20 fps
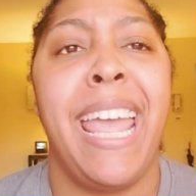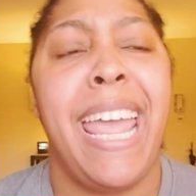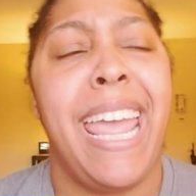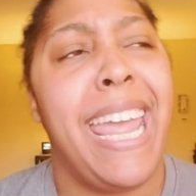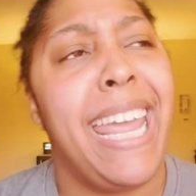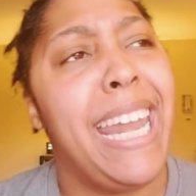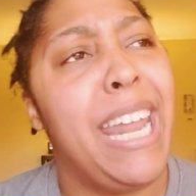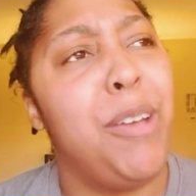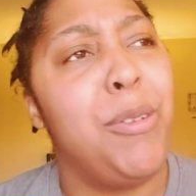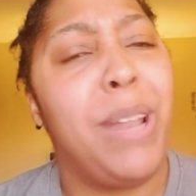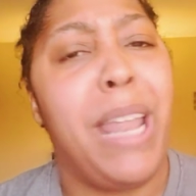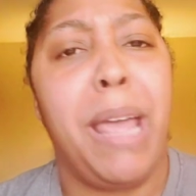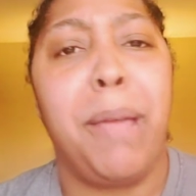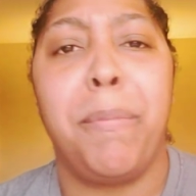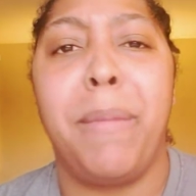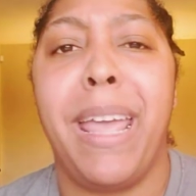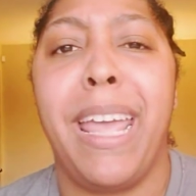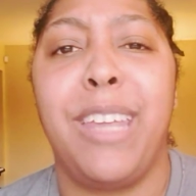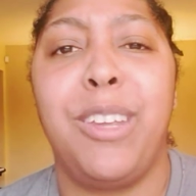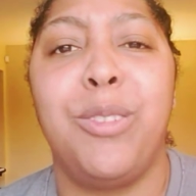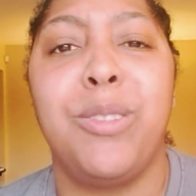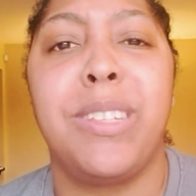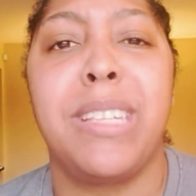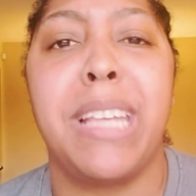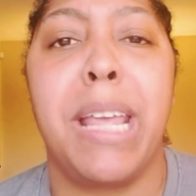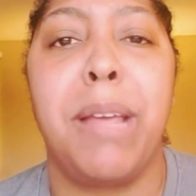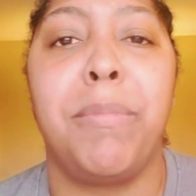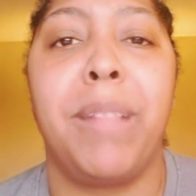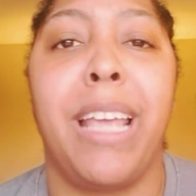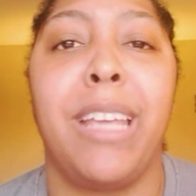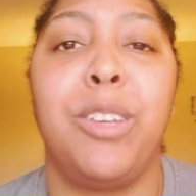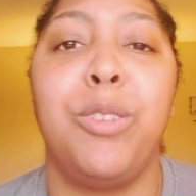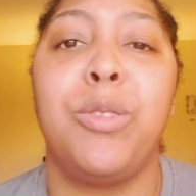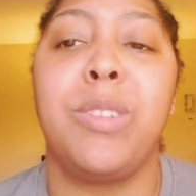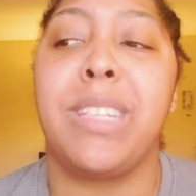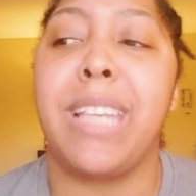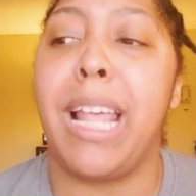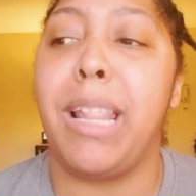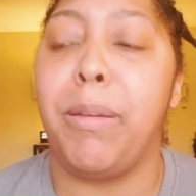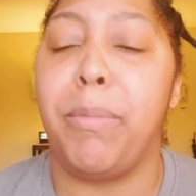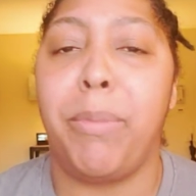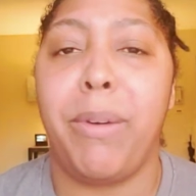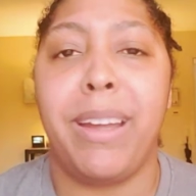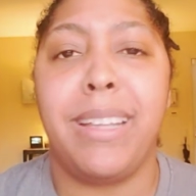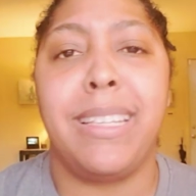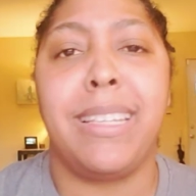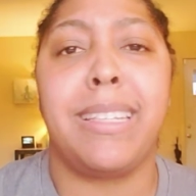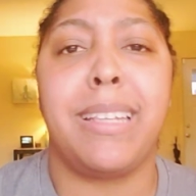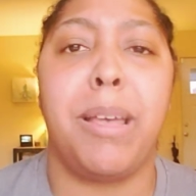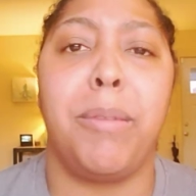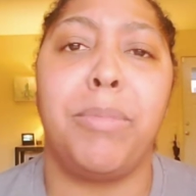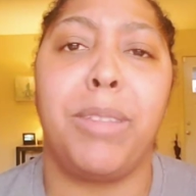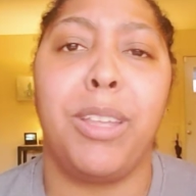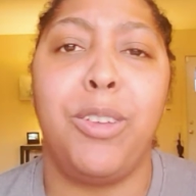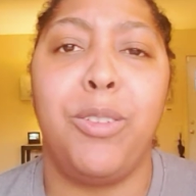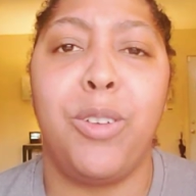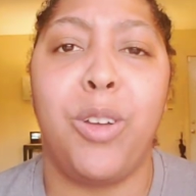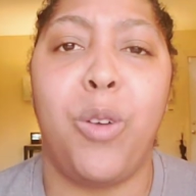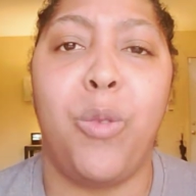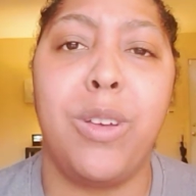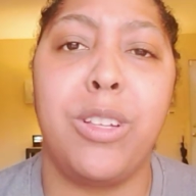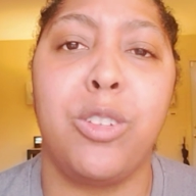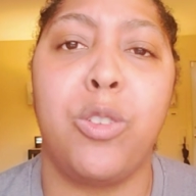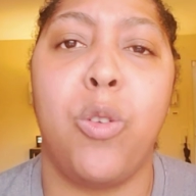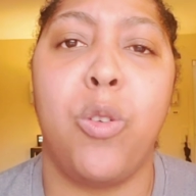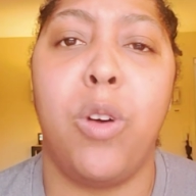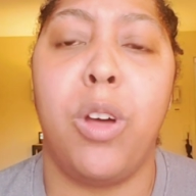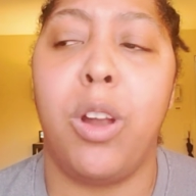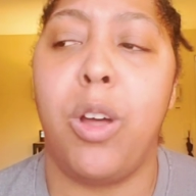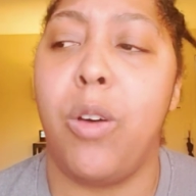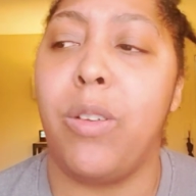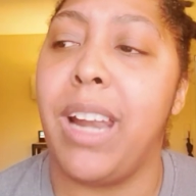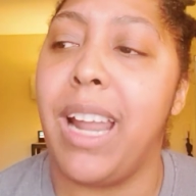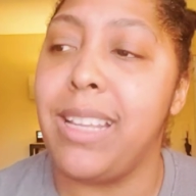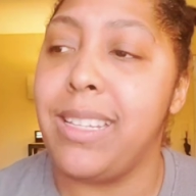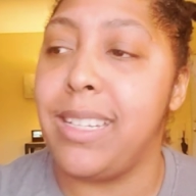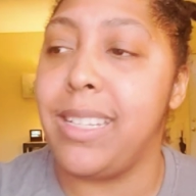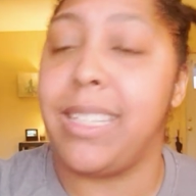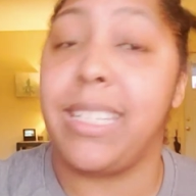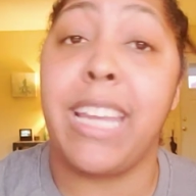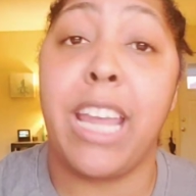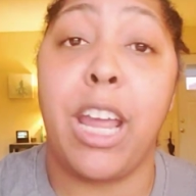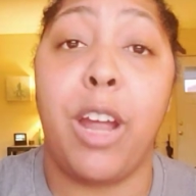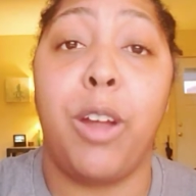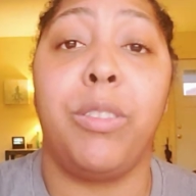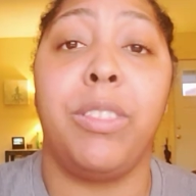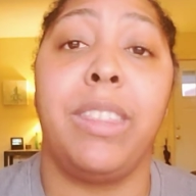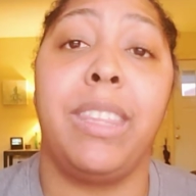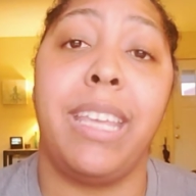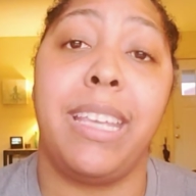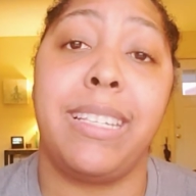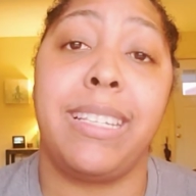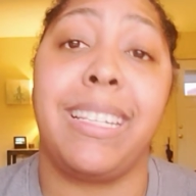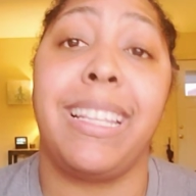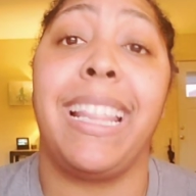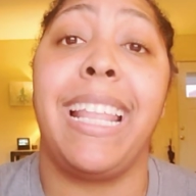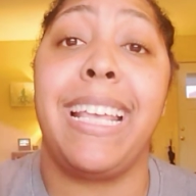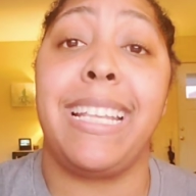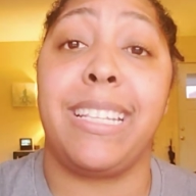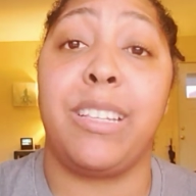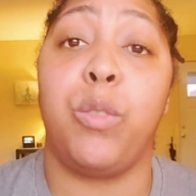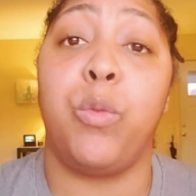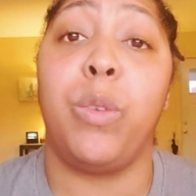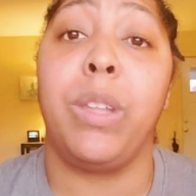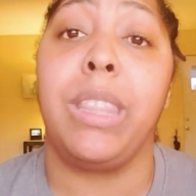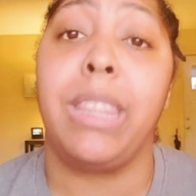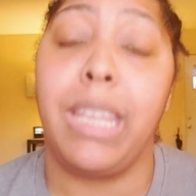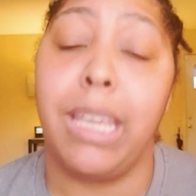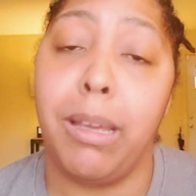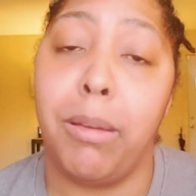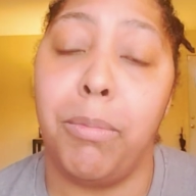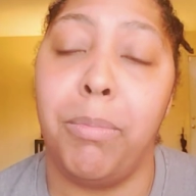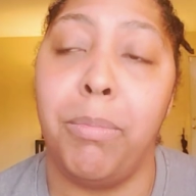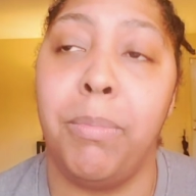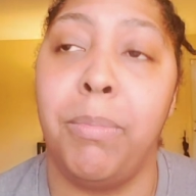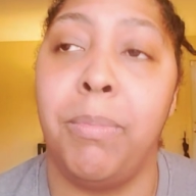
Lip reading: And they were like, man, you seem like you celebrating something. You know, what's going on? And I just shared this lesson with them.